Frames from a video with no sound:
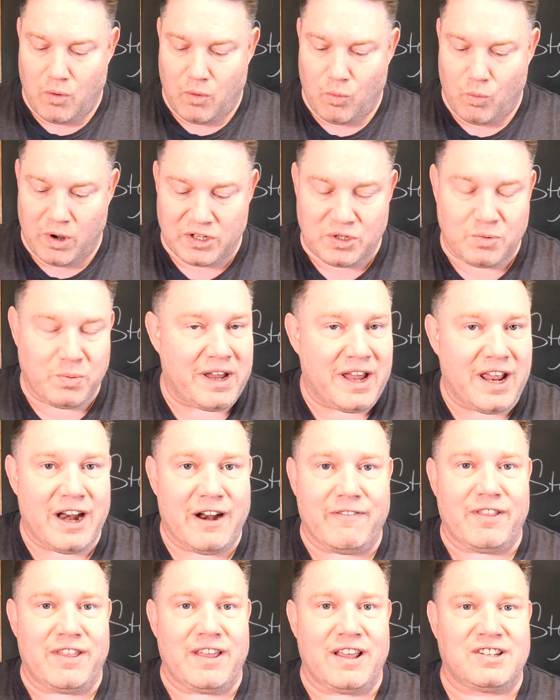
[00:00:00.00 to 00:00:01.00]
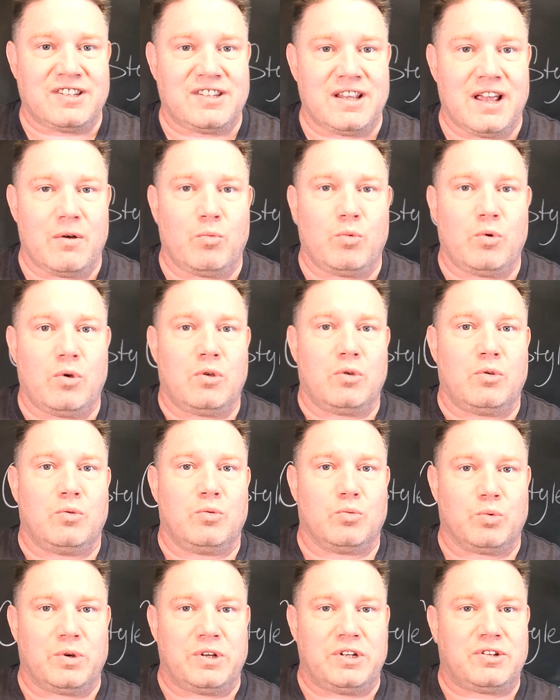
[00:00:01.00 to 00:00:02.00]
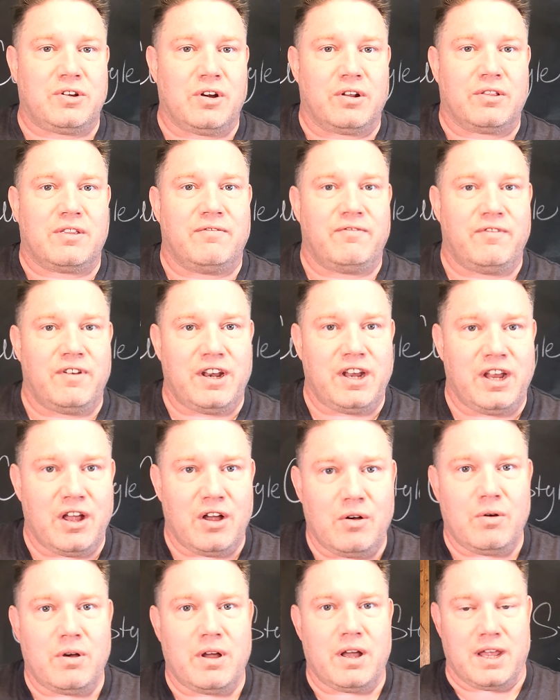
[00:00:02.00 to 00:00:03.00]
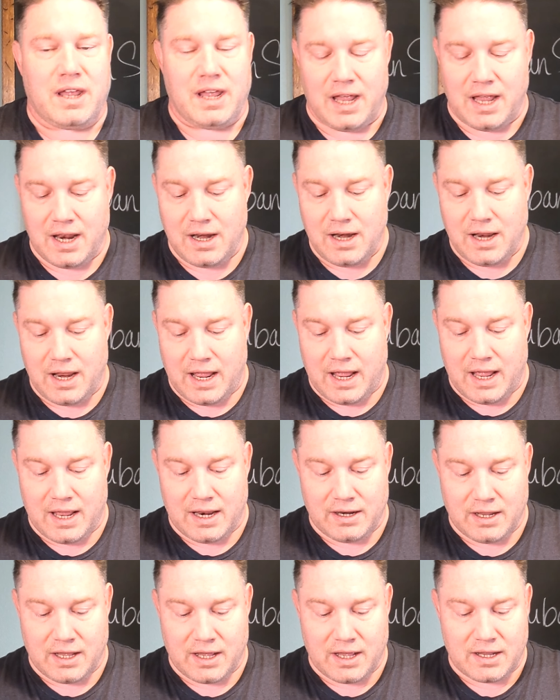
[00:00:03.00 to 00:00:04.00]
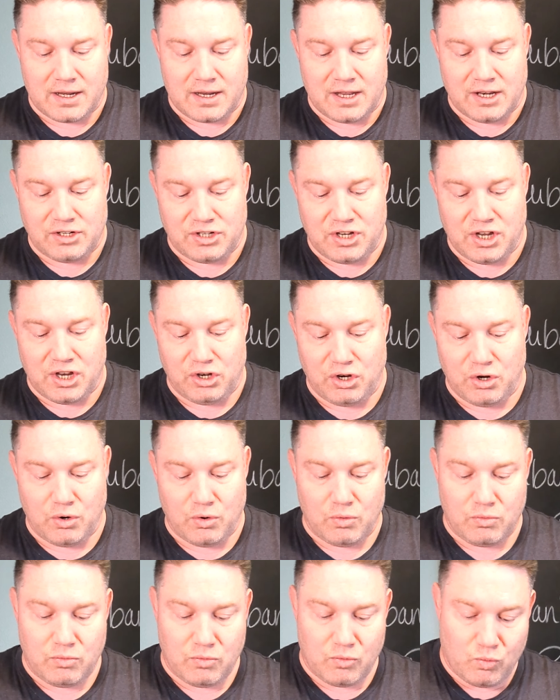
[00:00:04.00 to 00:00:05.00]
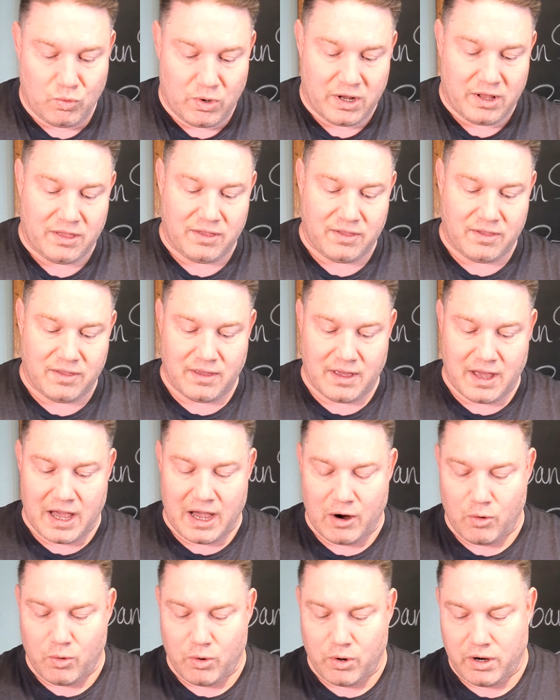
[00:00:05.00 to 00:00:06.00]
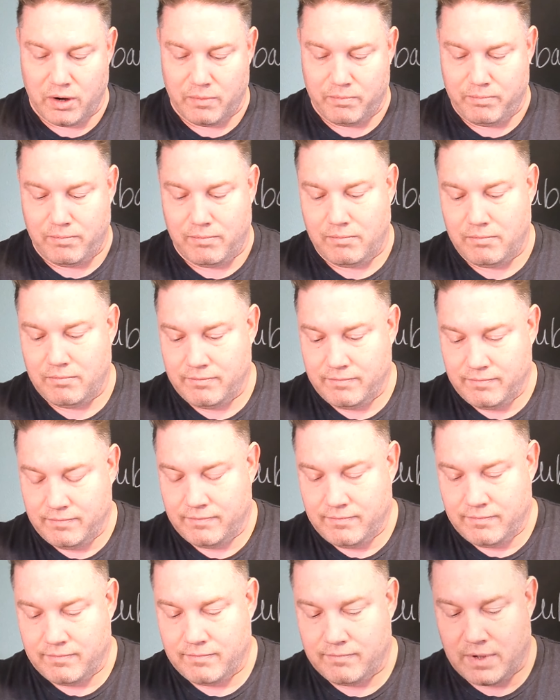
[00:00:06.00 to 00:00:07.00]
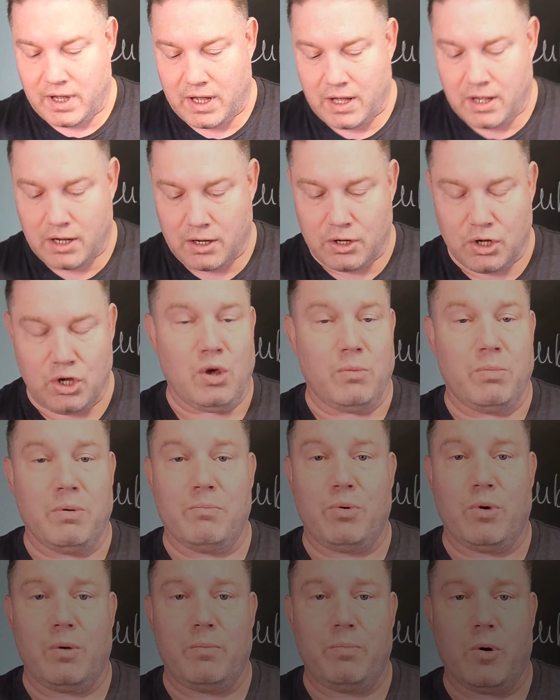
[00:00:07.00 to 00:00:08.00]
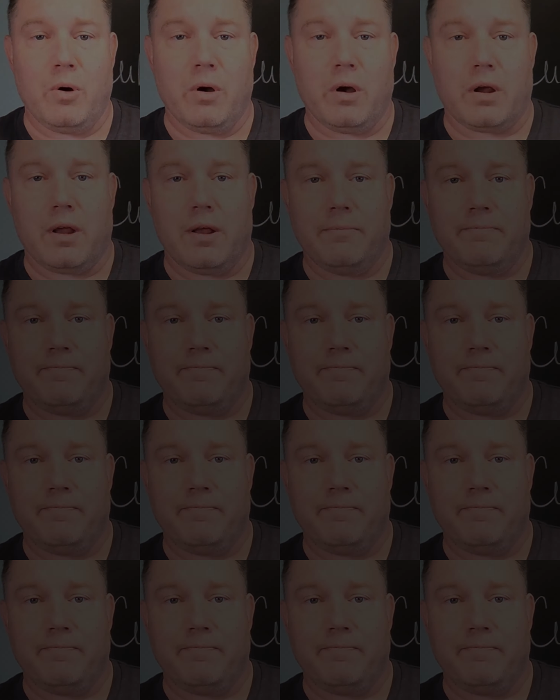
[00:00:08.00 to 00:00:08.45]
Once we get everything set, we'll restart the video again and continue with our Cuban pulled pork.